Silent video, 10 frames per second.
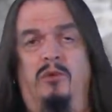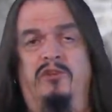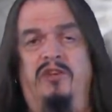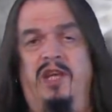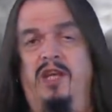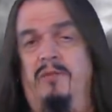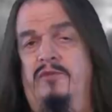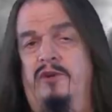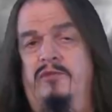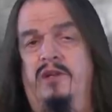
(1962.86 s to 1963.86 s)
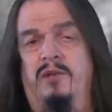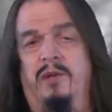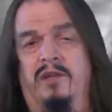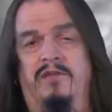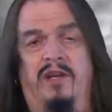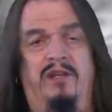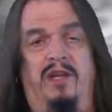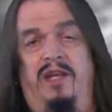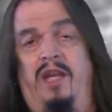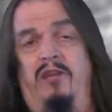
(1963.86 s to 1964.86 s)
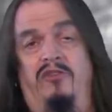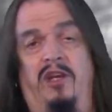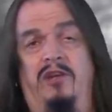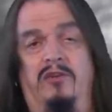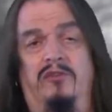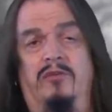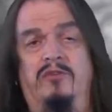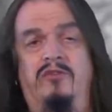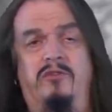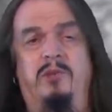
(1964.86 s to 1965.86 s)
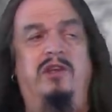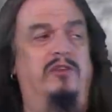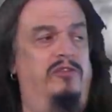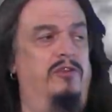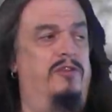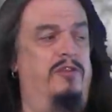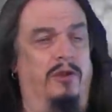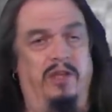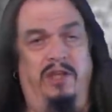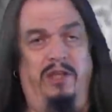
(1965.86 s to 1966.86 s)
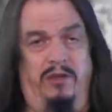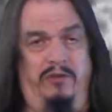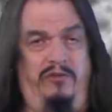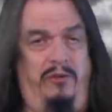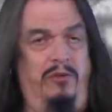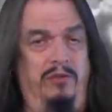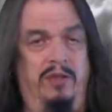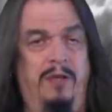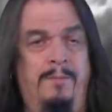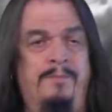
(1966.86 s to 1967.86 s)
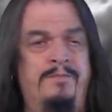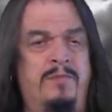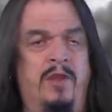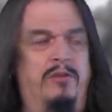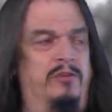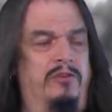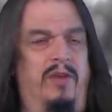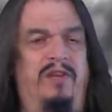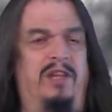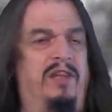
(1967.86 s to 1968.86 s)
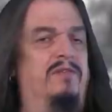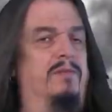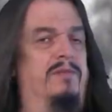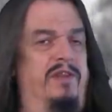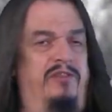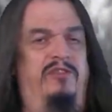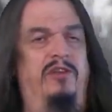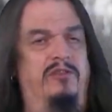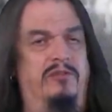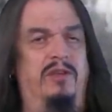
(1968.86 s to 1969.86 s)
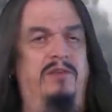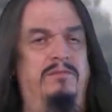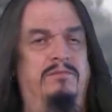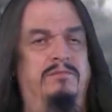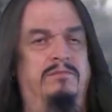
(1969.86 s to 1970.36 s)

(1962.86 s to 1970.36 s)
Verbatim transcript: But once again, I'm frustrated by the fact that I can't check your sources because they're thirty years old. Don't you have anything from this century?